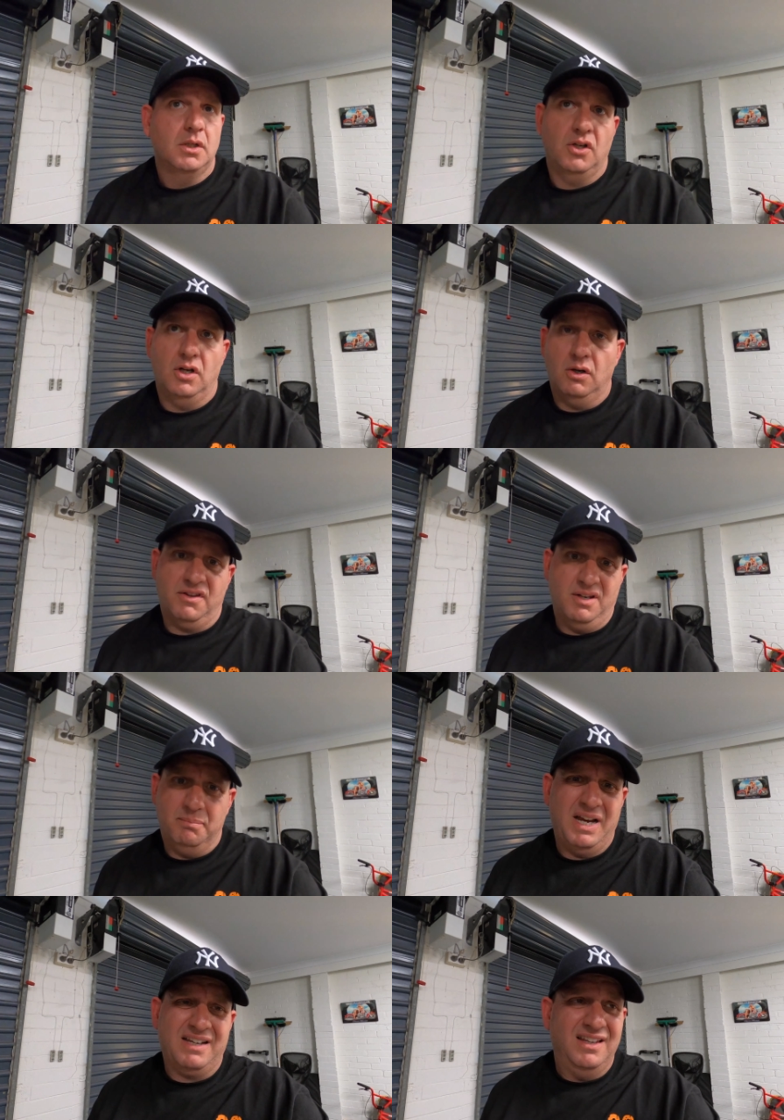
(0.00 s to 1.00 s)
You know, I think
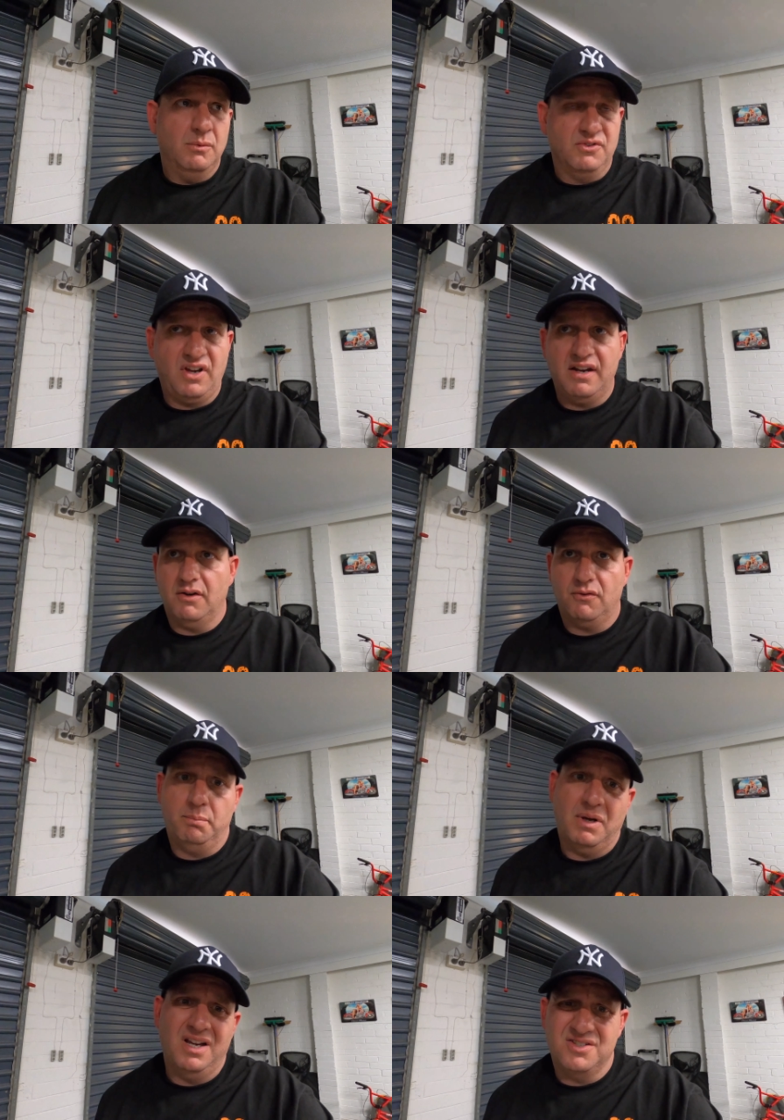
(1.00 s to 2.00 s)
back then it was
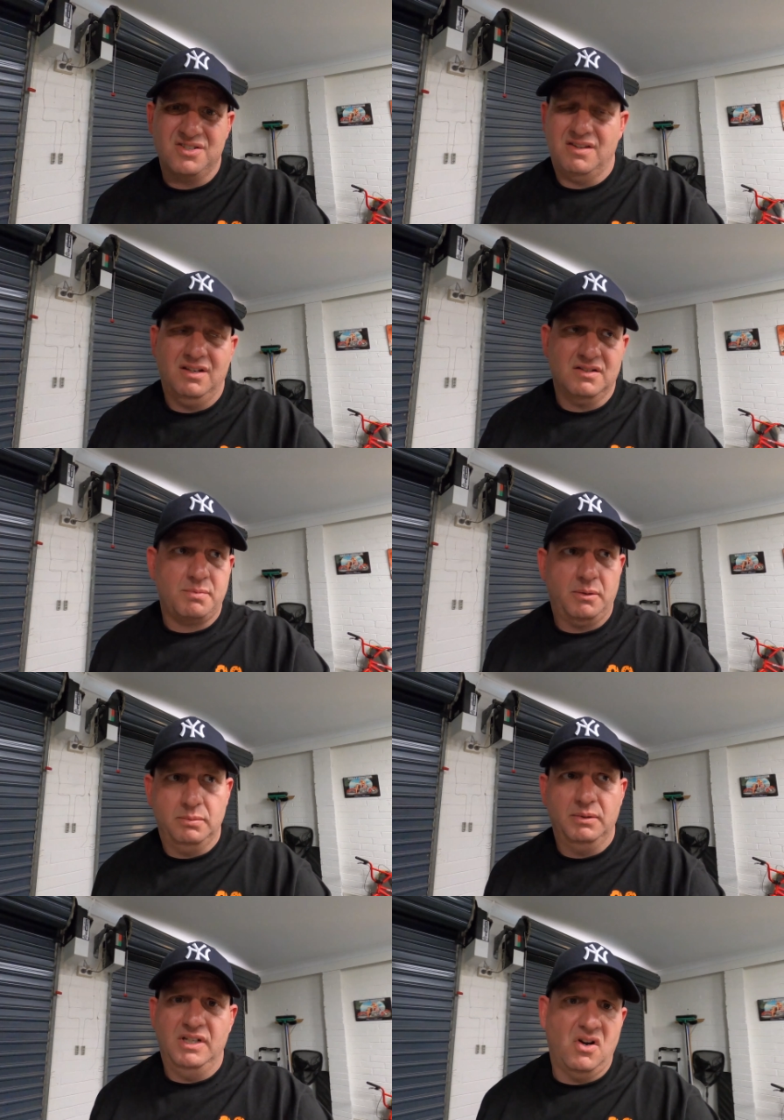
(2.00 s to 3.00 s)
800 pages. I think it's
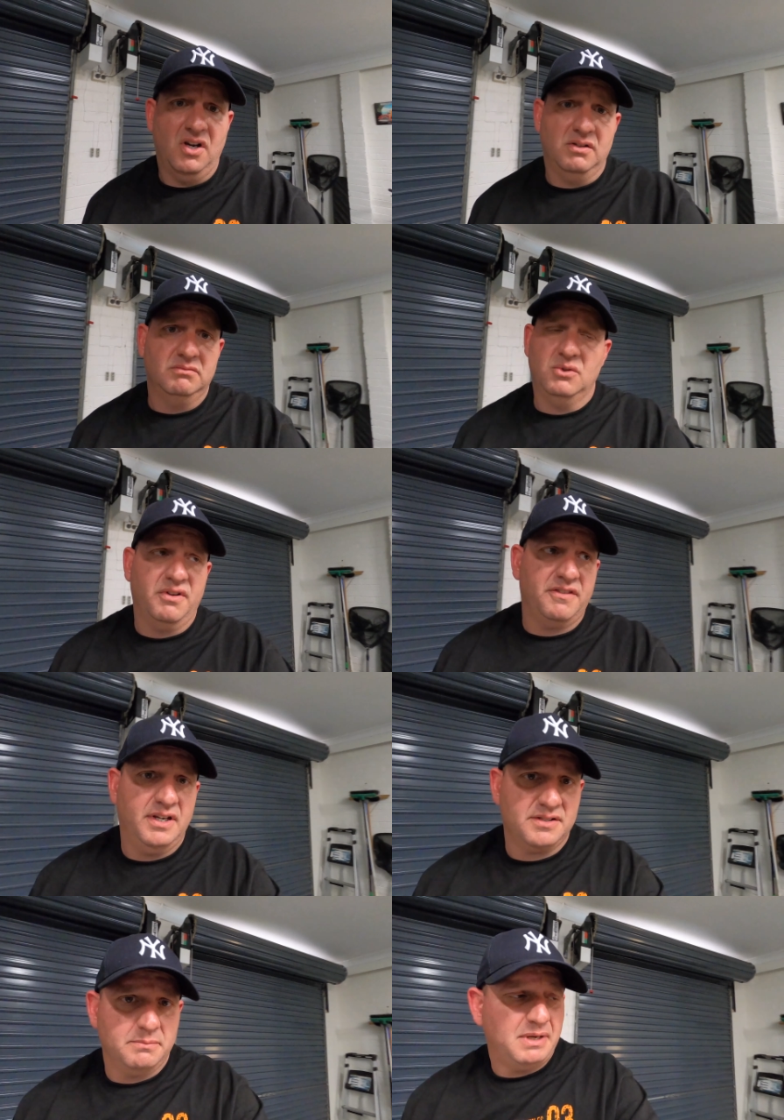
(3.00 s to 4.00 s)
probably nine or a
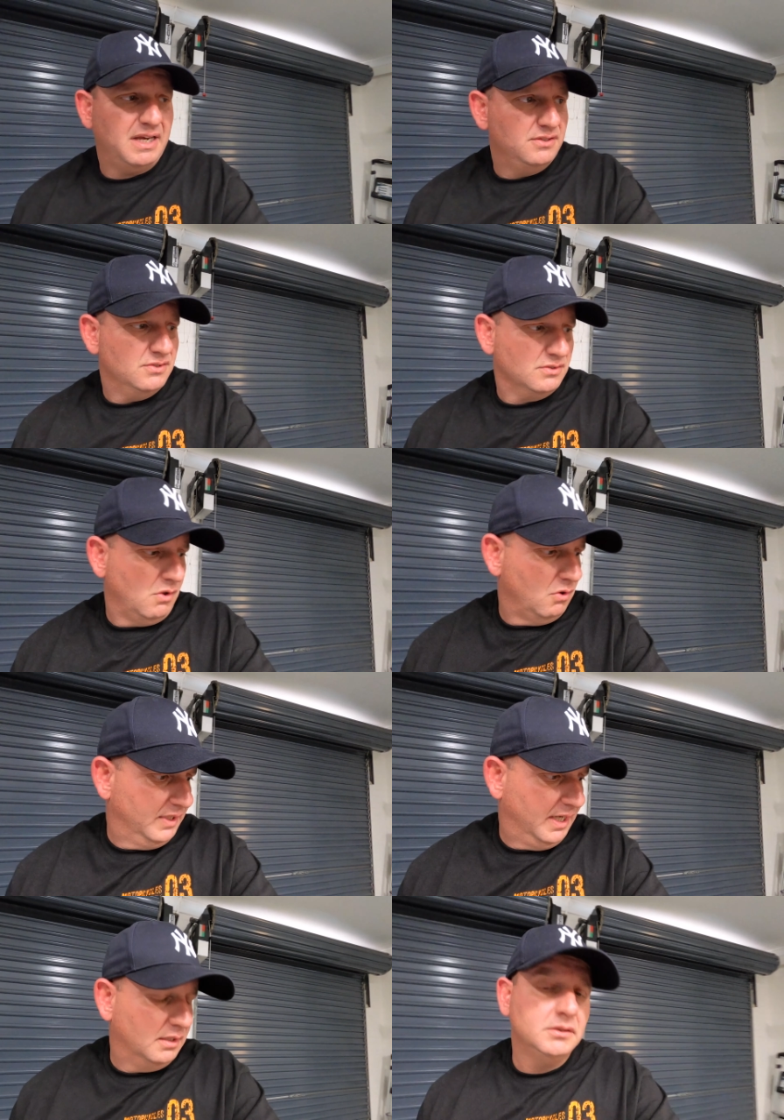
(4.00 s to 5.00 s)
thousand pages long
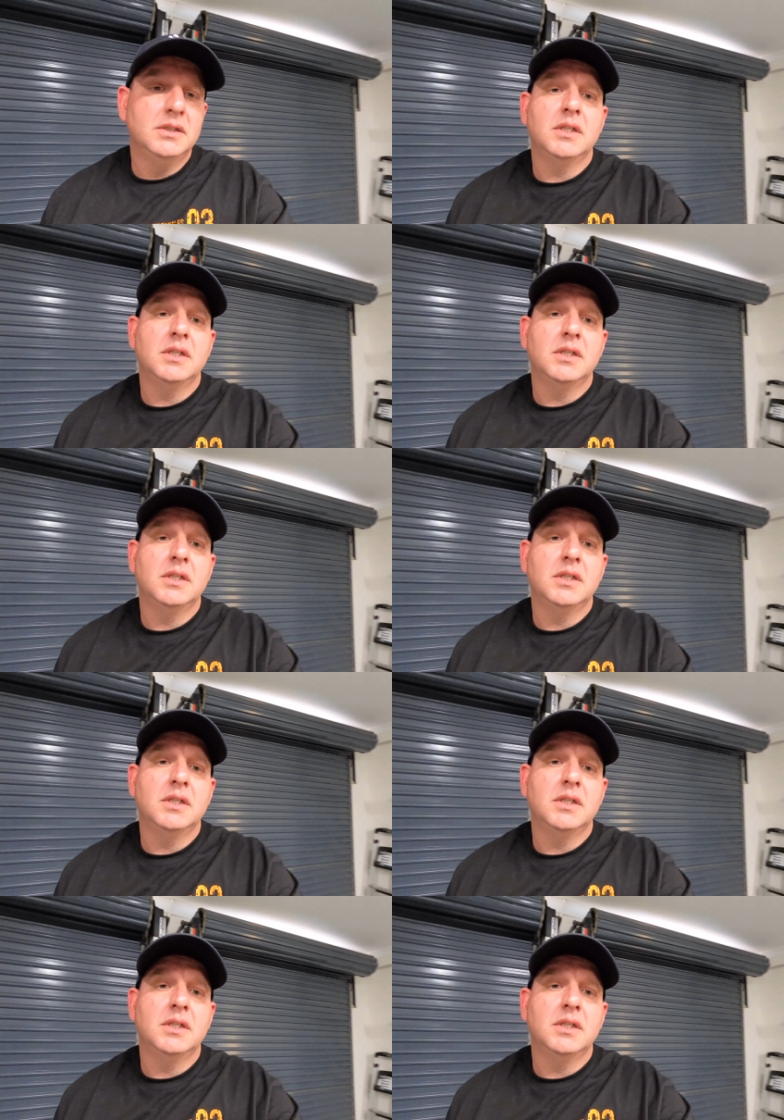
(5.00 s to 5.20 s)
now.